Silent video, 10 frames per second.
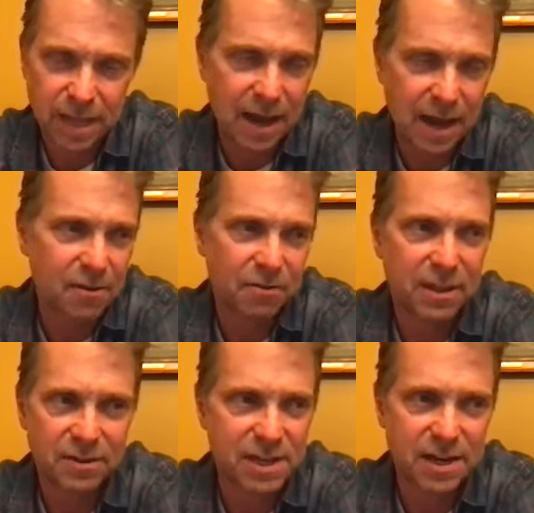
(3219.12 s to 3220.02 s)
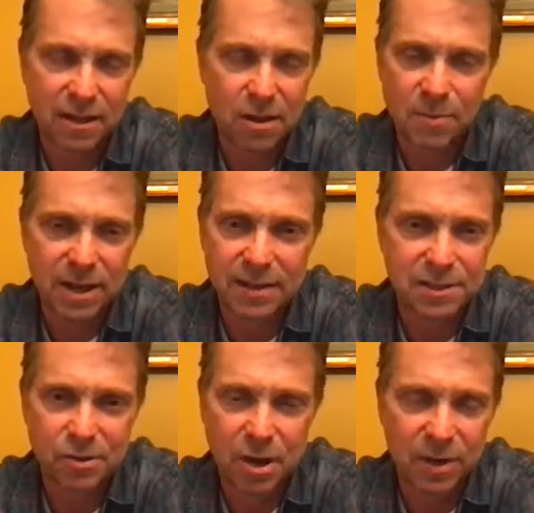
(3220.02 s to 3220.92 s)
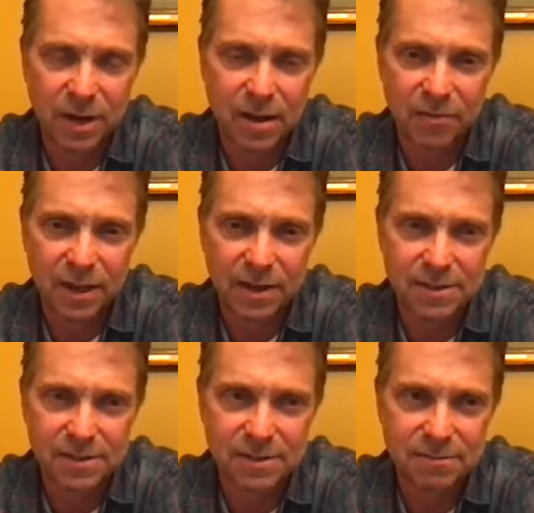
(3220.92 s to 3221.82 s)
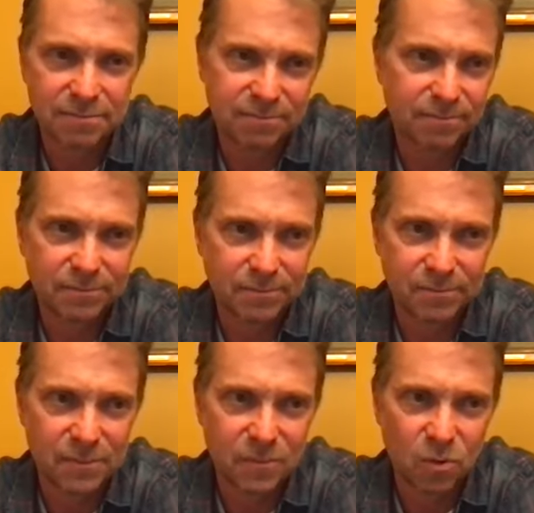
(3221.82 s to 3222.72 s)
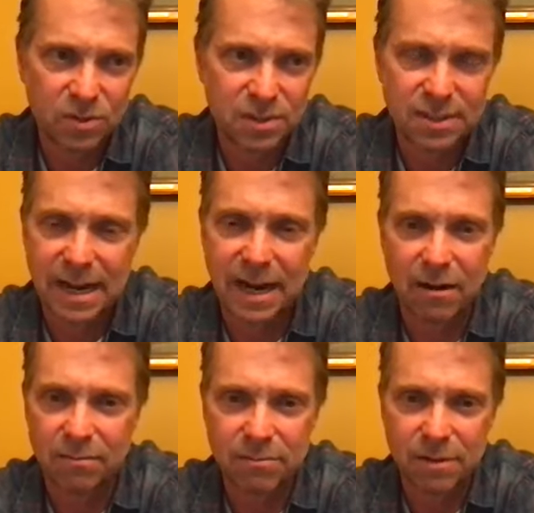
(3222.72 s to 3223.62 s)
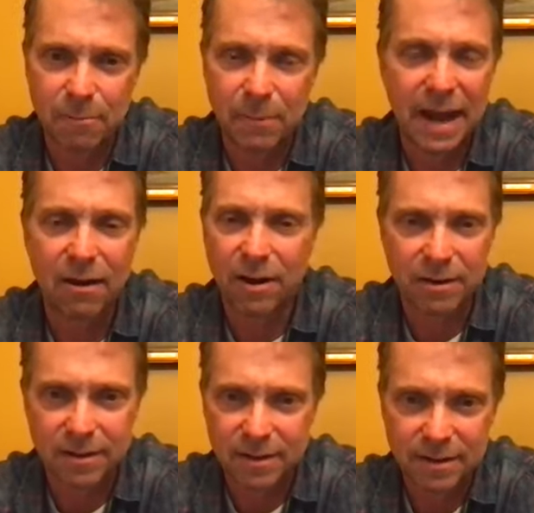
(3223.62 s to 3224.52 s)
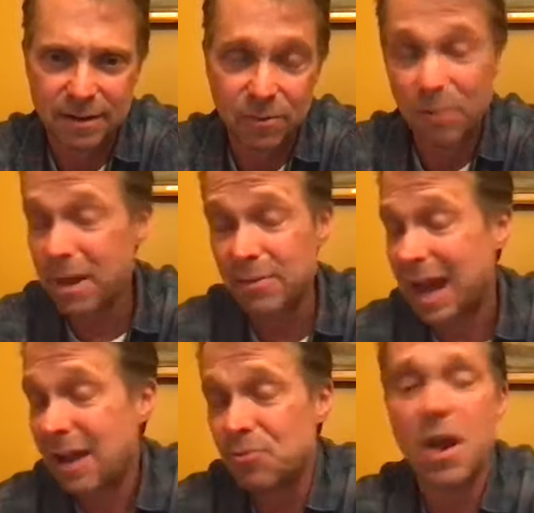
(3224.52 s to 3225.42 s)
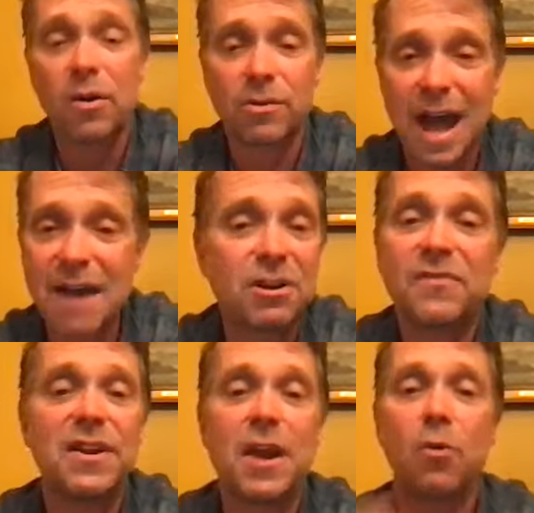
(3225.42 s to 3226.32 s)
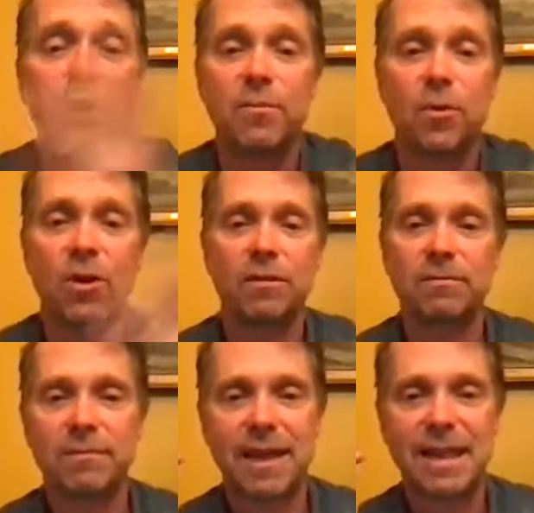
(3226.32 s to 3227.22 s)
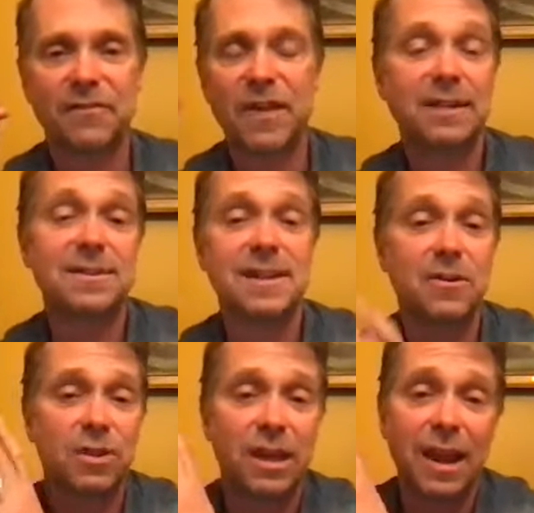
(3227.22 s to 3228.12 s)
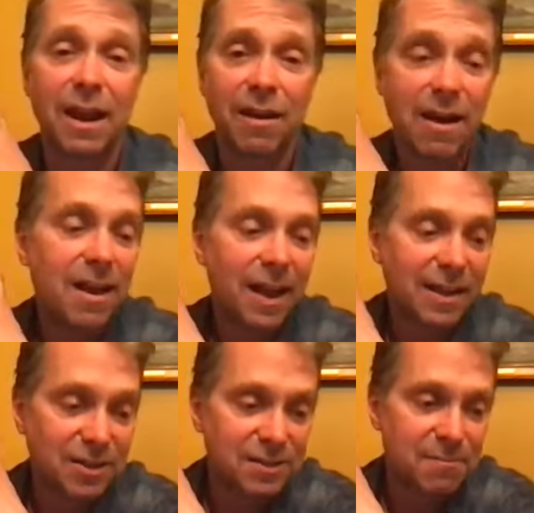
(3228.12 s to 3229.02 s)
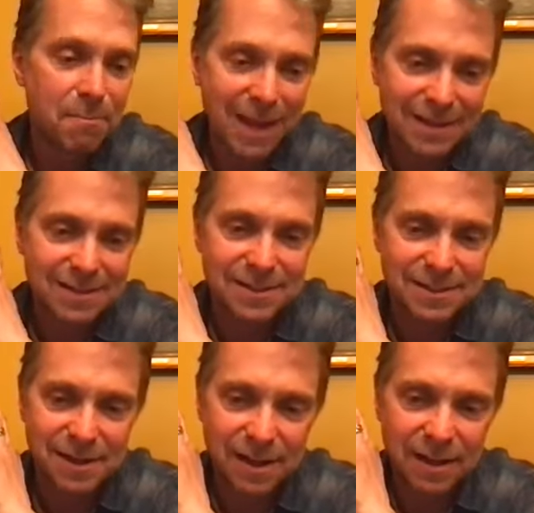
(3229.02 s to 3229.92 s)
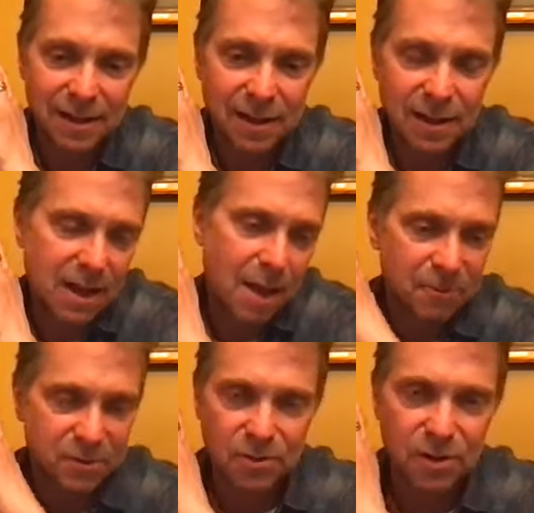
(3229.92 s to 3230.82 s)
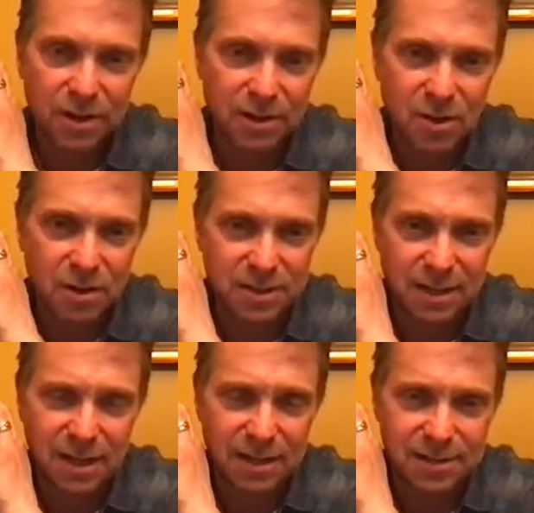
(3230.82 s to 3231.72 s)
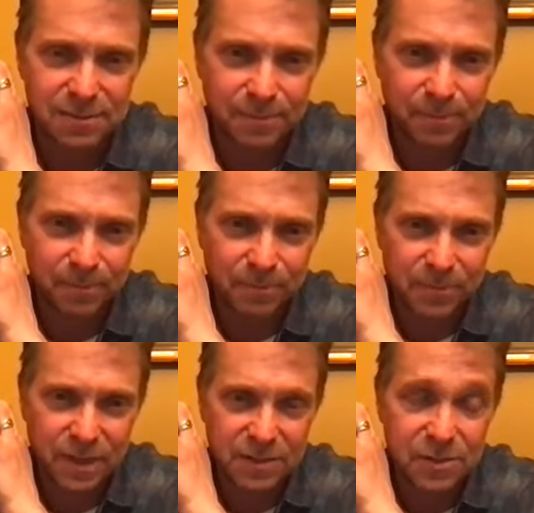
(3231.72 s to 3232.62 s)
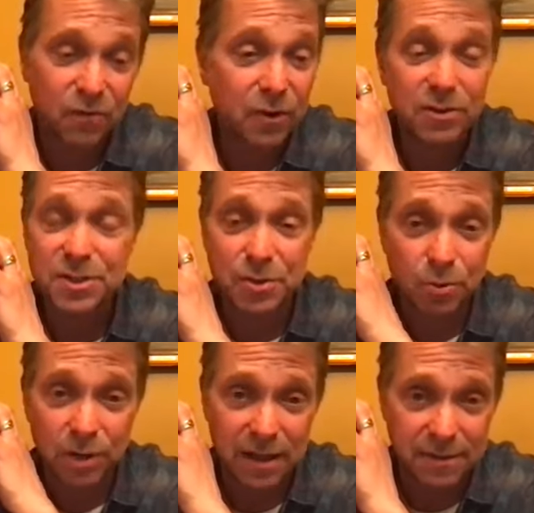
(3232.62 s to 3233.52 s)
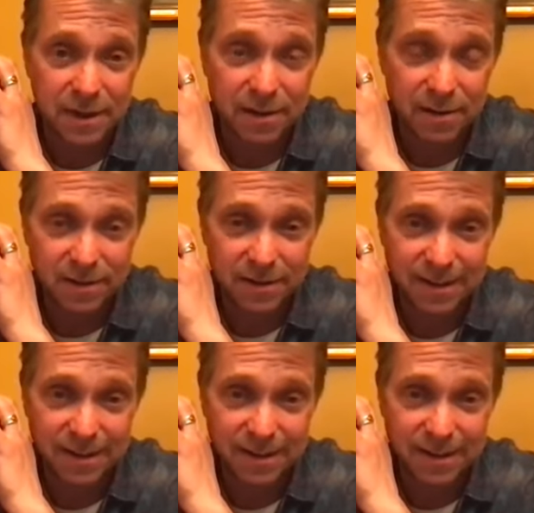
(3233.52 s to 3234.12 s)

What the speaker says: I don't think there's anything on my Instagram account that would scare a parent. Well, maybe, who knows? I don't even know anymore. And the fact is, I don't care. I just miss the opportunity to talk to kids. So if you're a school out there